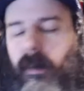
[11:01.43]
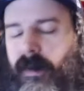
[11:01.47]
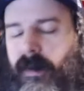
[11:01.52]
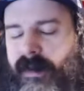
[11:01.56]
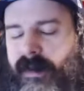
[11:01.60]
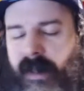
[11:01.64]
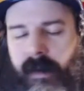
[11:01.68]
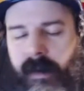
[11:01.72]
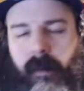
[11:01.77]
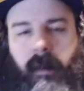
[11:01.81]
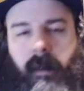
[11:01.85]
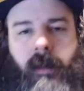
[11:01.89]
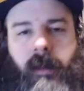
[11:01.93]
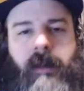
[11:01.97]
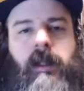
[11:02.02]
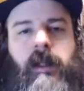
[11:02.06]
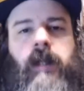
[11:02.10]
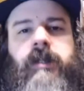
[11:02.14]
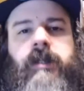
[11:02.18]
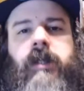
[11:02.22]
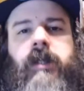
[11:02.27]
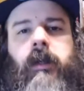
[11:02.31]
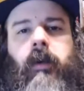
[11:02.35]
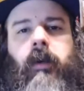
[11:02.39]
there's nothing wrong with
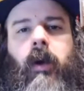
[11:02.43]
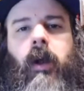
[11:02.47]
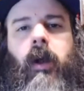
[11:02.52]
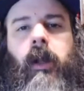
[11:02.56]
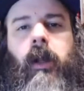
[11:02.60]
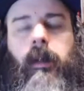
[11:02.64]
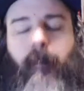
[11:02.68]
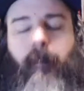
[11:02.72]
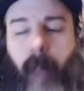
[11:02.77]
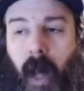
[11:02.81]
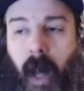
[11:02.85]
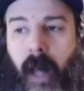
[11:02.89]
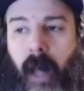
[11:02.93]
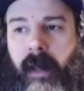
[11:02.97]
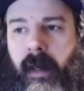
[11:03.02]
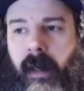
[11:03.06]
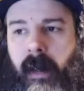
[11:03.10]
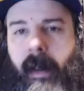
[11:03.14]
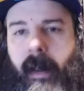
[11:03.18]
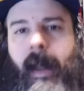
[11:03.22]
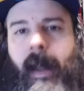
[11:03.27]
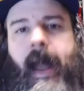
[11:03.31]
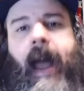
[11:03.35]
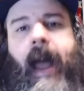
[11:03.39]
dungeon crawling, but
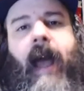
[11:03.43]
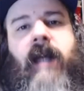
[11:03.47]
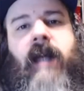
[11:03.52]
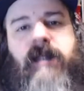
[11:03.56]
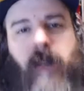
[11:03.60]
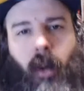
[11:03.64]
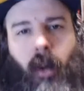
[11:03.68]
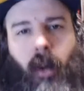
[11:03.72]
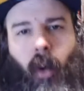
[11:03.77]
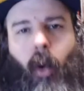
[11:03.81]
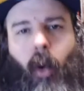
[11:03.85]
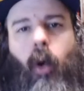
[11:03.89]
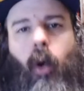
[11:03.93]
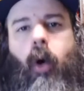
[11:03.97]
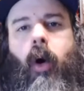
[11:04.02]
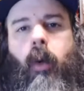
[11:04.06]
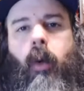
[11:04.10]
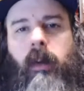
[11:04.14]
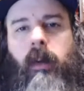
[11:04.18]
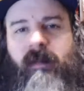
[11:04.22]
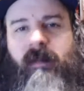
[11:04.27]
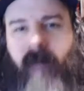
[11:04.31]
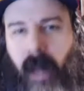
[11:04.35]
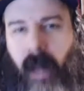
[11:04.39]
as a
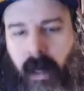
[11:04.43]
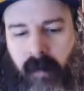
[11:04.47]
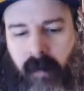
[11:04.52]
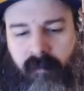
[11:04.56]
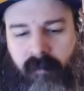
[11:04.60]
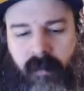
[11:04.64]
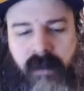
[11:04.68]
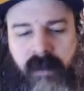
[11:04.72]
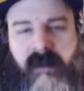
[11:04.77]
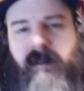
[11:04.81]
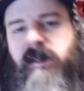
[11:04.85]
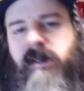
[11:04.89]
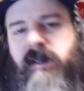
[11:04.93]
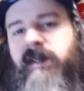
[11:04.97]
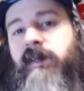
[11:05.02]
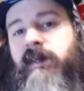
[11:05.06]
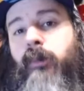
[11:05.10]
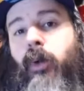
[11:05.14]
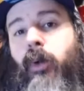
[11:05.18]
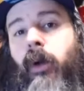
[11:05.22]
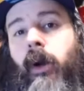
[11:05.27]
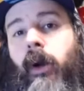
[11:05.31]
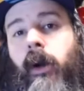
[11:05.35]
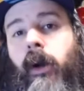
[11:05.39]
whole, we've kind of went to this
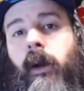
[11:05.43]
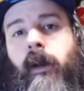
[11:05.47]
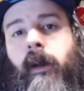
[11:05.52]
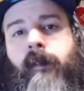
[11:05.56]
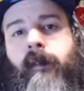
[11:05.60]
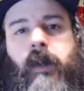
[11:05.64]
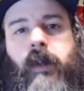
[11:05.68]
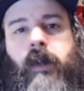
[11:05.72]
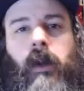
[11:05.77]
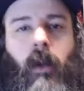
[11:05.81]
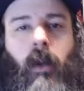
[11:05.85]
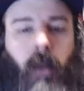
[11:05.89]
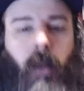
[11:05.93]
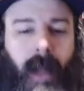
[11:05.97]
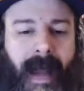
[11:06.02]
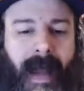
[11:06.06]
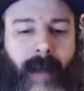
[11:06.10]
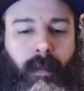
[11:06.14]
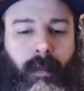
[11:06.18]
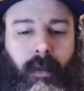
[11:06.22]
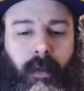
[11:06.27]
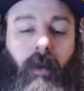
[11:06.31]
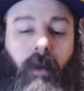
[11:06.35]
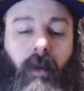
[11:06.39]
more
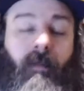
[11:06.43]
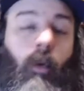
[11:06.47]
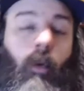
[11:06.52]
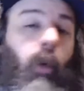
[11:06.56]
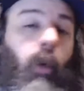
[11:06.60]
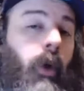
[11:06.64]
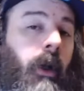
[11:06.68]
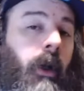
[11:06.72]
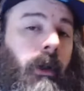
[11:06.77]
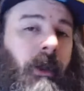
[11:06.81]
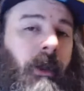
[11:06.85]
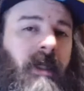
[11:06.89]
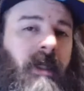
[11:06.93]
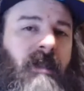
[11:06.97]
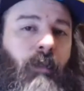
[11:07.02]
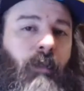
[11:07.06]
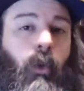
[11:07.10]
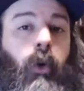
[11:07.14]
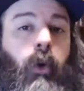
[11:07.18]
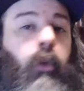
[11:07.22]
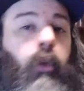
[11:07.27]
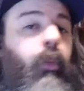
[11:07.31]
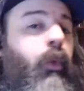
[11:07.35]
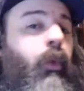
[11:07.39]
collaborative or at least
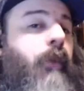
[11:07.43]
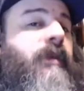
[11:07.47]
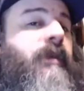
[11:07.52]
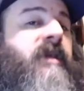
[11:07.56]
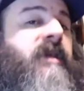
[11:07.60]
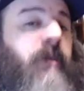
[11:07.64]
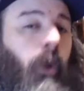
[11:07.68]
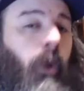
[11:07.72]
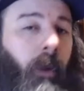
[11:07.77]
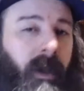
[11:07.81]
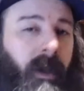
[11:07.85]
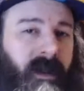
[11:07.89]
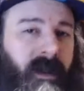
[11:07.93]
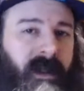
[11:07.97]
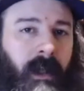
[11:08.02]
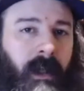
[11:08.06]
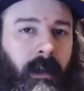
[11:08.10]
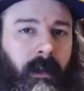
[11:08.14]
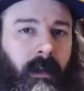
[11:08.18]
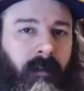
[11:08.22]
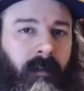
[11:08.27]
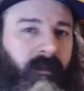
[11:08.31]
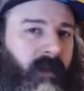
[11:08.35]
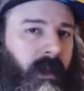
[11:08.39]
more group
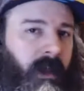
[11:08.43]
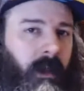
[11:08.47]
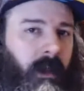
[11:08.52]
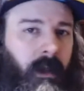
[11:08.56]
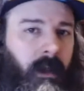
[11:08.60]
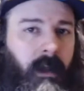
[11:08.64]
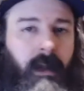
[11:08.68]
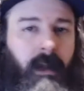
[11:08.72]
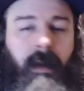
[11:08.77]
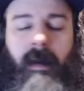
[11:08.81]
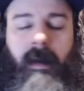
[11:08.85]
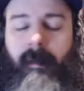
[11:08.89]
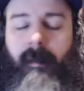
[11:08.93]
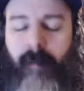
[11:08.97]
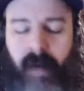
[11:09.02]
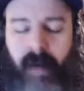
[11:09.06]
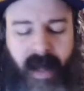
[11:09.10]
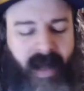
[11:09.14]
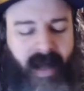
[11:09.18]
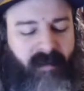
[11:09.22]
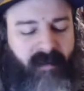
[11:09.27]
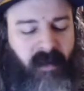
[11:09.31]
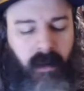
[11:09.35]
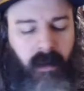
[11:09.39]
storytelling feel. But
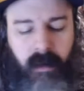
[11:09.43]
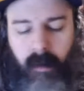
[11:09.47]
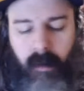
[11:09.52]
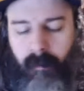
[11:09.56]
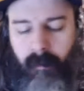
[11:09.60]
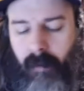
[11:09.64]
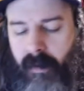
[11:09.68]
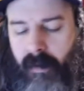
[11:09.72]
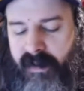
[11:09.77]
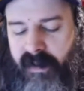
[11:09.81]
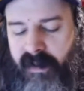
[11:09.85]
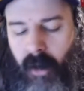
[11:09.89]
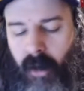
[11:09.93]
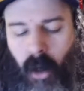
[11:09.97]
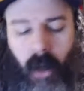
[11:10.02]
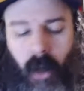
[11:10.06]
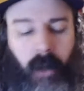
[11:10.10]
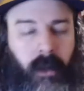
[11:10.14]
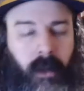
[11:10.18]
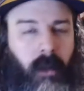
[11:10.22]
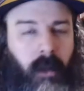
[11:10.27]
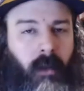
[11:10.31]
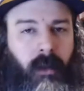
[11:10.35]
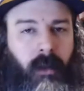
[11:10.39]
having like immersed
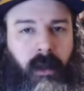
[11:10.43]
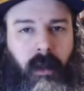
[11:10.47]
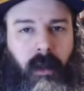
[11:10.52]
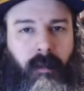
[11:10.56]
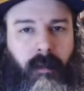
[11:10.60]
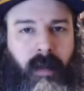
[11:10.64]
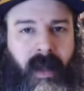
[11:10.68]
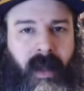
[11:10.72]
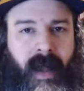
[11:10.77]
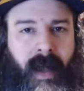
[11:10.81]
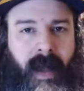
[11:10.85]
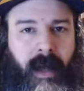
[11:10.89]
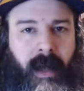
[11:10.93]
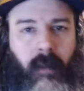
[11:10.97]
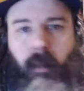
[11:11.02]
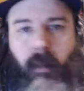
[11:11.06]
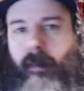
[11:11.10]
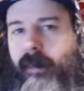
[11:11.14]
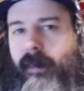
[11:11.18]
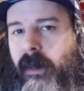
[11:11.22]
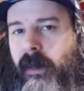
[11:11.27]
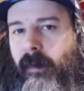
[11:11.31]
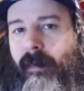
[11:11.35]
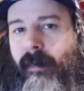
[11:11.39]
audio that could be added
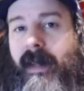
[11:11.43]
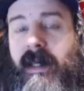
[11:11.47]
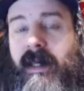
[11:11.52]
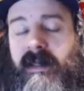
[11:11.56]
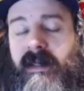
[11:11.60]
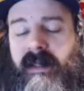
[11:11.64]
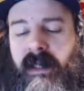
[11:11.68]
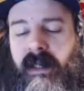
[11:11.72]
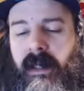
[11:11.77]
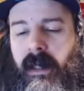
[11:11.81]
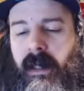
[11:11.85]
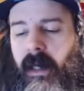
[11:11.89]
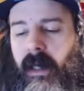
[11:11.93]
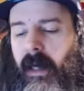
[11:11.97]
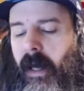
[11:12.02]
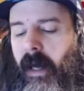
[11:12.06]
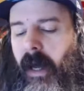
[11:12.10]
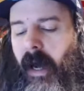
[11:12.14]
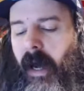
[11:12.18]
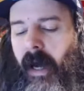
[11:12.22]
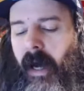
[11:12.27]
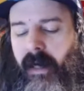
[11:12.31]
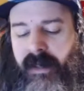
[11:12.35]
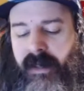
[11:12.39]
would be amazing.
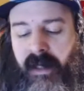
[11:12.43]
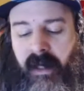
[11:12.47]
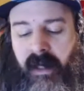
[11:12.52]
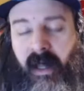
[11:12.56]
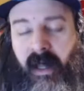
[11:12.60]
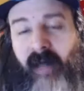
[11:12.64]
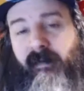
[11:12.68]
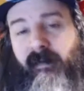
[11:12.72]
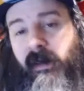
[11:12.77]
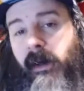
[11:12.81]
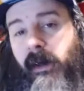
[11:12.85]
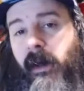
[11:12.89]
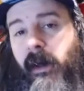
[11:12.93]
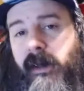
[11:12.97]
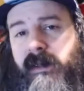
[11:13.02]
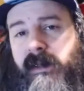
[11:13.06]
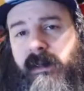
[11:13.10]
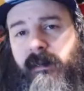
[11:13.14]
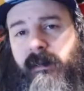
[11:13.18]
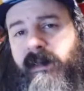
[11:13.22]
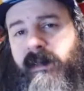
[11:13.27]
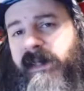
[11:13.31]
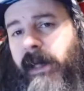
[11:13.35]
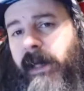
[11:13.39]
I think having
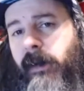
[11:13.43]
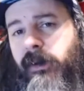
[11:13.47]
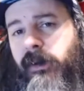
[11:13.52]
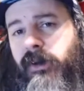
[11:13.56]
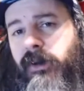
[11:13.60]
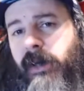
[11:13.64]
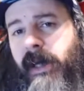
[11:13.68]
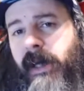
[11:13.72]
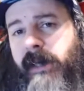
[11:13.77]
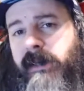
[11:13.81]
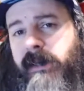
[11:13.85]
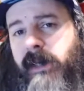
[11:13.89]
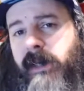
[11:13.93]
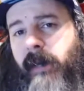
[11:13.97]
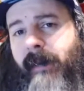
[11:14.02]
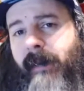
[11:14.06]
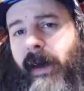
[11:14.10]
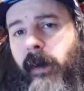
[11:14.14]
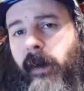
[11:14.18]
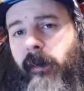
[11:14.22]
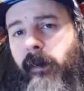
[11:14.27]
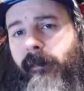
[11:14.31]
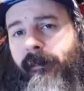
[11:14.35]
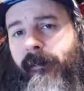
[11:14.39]
custom soundtracks come
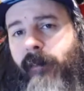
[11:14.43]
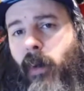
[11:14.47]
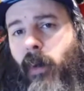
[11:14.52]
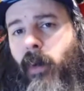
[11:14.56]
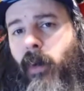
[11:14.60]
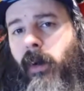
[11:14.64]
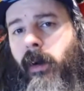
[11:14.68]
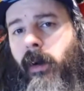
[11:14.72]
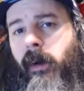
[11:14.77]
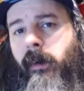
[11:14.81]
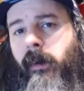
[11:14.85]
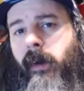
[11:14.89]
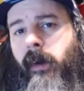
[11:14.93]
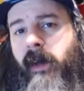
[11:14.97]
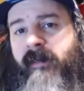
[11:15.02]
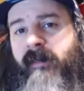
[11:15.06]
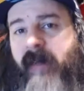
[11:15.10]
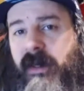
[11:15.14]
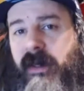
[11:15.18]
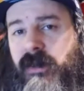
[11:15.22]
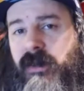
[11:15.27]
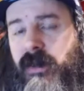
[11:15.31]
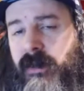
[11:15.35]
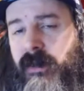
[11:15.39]
out for
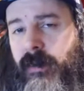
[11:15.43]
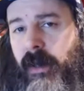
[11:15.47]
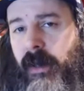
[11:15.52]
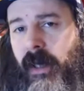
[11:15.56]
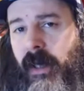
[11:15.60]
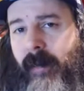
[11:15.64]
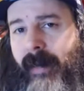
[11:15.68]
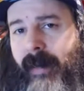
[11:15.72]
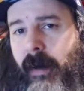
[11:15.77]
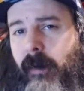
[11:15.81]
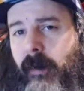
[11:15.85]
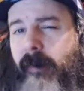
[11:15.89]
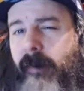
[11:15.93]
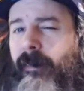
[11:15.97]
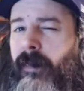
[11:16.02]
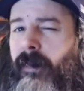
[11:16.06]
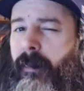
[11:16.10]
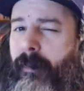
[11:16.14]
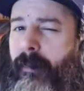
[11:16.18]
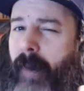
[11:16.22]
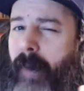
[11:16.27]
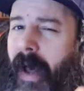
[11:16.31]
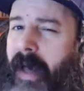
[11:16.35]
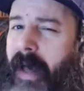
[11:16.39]
adventures when they come out.
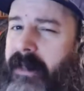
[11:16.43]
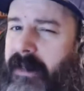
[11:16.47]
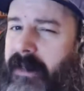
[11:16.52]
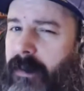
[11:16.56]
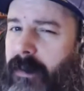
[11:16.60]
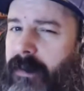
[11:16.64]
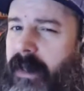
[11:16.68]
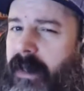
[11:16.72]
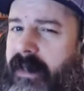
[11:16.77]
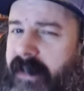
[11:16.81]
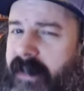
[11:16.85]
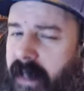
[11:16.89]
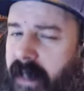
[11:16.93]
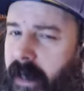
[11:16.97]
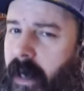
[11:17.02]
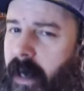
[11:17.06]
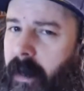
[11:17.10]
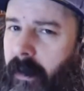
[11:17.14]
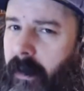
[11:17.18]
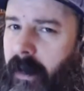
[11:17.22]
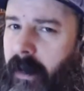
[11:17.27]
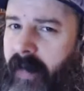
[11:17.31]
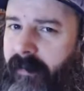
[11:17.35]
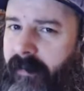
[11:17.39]
Paizo does that on
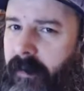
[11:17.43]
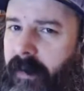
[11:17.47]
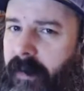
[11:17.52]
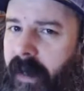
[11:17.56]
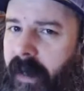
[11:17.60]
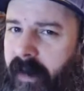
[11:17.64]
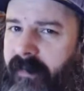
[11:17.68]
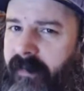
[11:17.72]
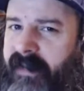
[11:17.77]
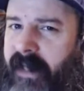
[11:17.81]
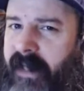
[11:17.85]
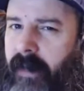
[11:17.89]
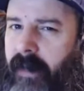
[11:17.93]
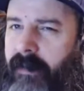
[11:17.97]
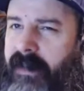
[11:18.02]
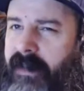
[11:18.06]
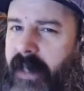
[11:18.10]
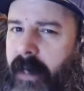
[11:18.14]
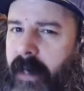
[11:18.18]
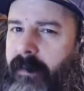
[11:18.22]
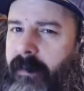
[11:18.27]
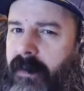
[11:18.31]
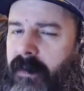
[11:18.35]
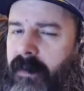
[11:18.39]
a level. They have
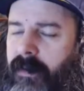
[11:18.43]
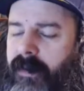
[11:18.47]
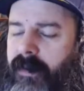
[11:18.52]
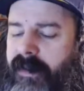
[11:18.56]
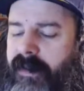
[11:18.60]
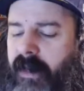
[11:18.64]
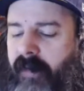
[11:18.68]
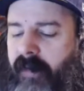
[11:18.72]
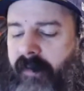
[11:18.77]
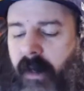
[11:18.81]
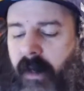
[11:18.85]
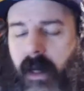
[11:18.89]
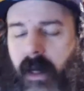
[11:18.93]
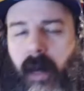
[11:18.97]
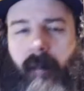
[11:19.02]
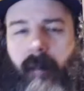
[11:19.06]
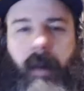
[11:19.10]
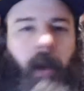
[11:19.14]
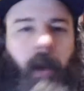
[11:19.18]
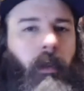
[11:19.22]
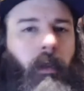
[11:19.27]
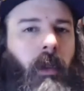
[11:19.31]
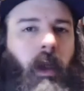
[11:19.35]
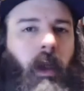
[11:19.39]
Soundscape do their stuff,
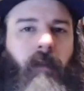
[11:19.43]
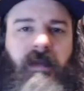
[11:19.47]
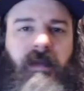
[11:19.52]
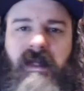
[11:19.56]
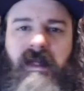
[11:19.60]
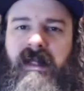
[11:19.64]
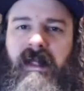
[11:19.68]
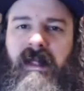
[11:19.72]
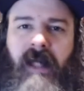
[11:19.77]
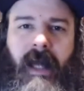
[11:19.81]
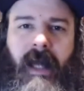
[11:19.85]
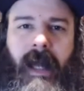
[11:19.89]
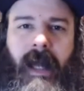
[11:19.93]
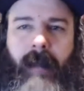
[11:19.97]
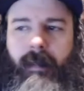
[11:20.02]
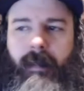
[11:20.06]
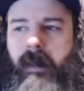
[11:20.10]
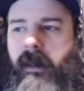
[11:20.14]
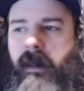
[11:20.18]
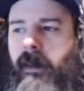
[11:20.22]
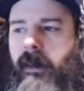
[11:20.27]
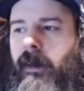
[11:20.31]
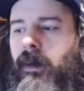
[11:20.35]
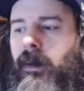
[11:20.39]
but I would love to see that
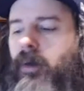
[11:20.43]
happen.